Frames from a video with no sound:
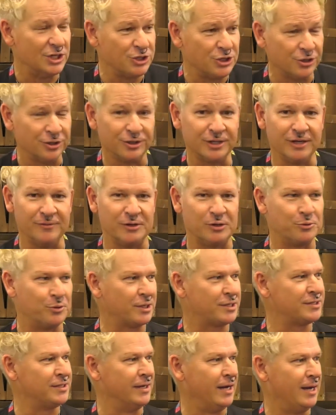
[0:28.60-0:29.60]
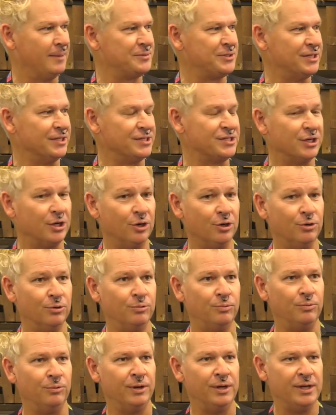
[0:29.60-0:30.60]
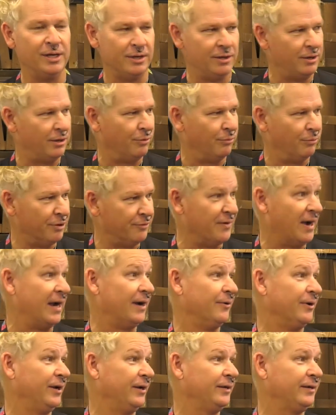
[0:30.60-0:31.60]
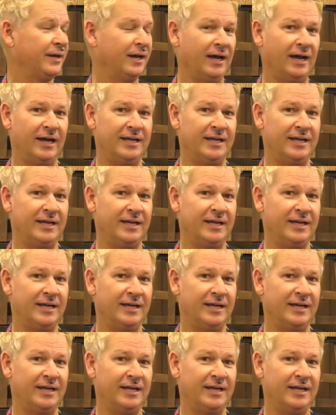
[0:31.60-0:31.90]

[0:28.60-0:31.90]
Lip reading: Sure, give you a quick synopsis. So we're Virun.